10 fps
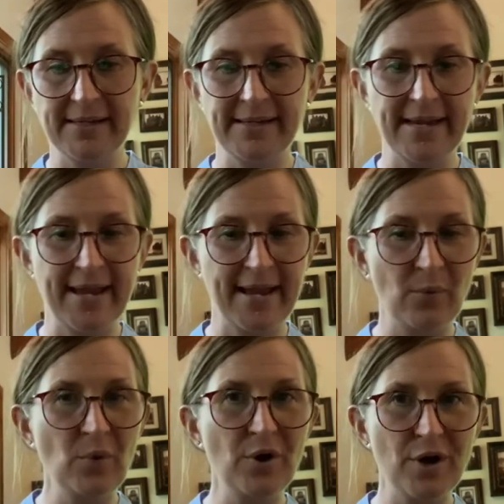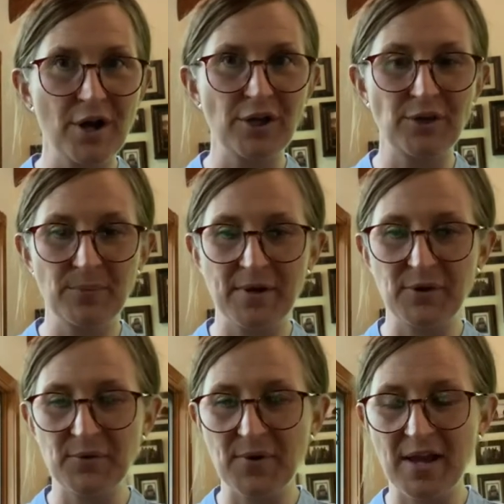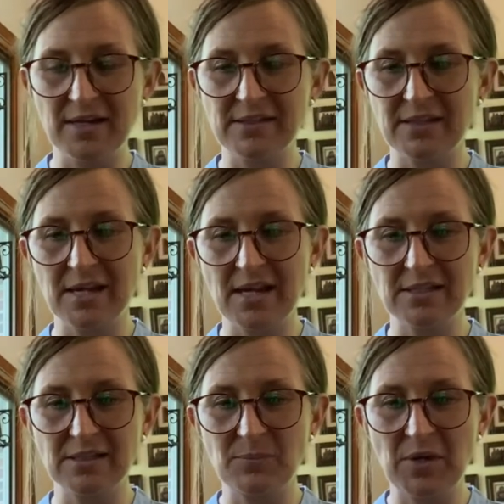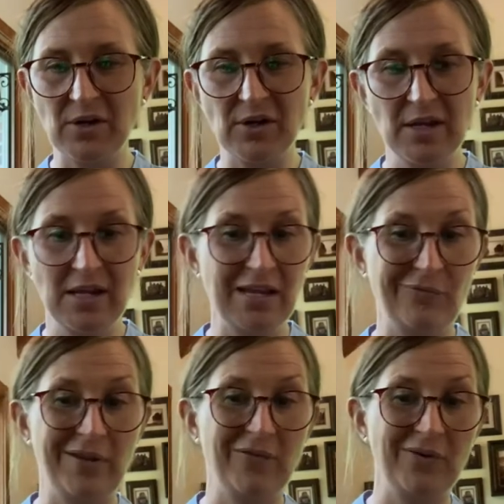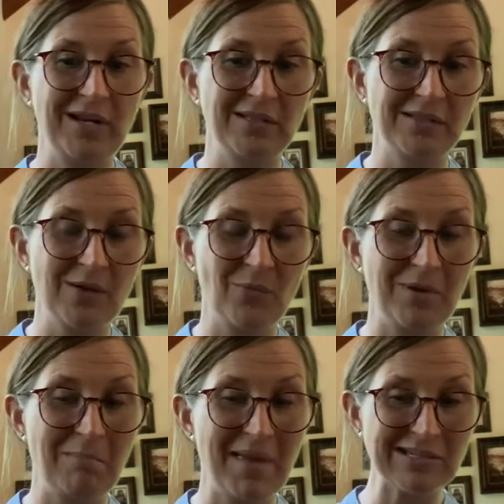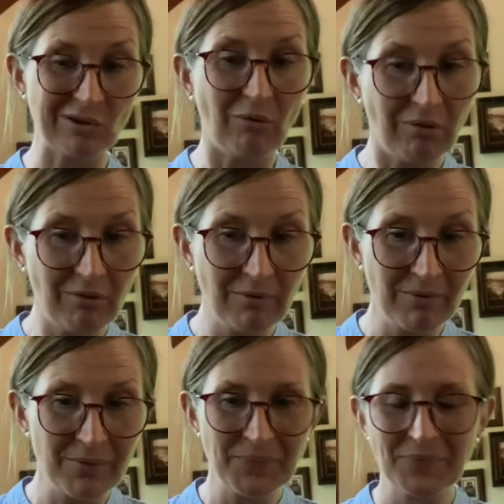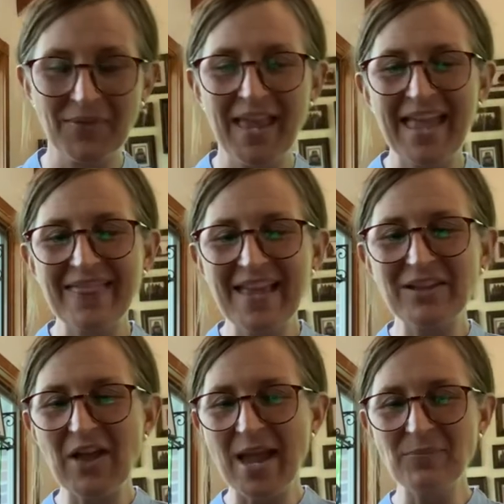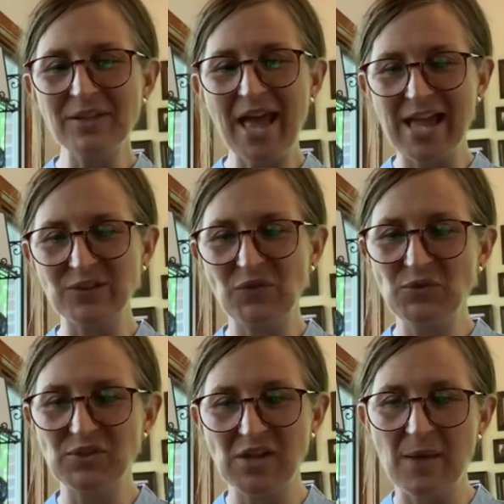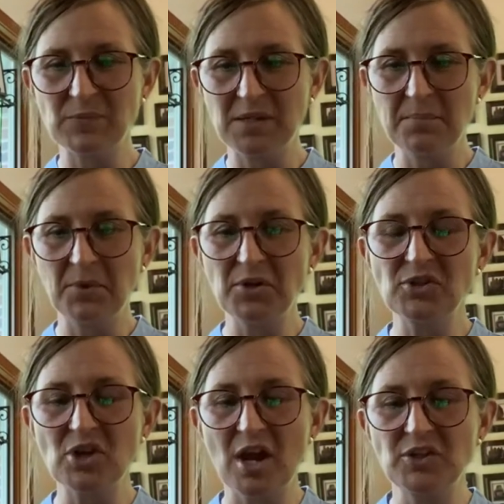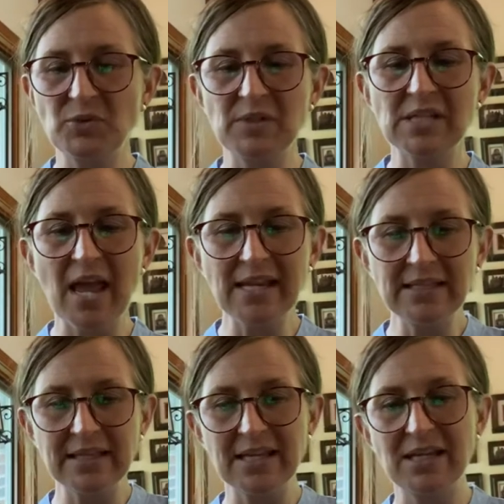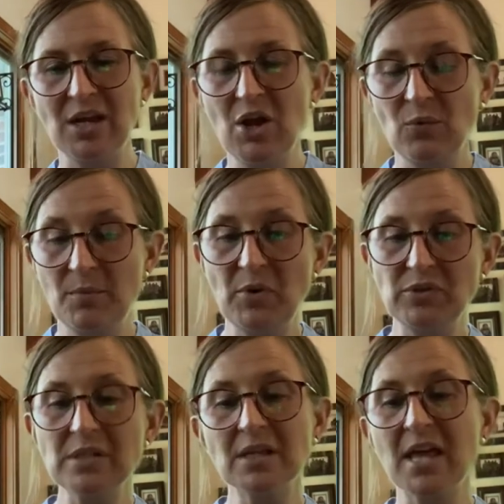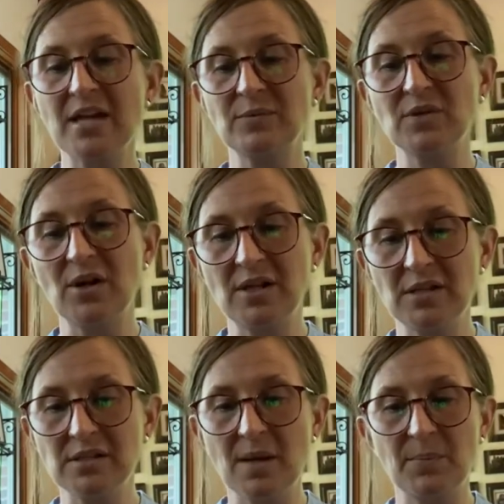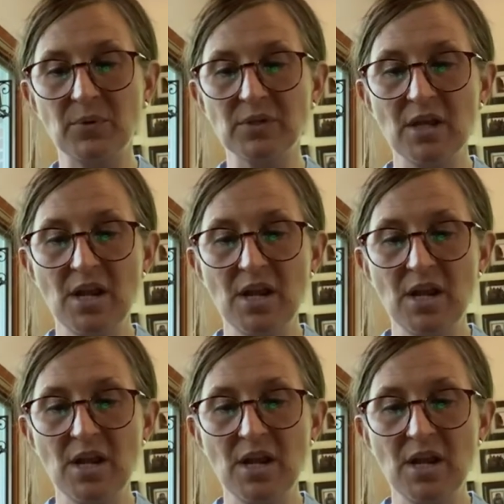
Yeah, we'll call you, muttered Ron as the knight disappeared, if we ever need someone mental. They climbed the last few steps and emerged onto a tiny landing where most of the class was already assembled.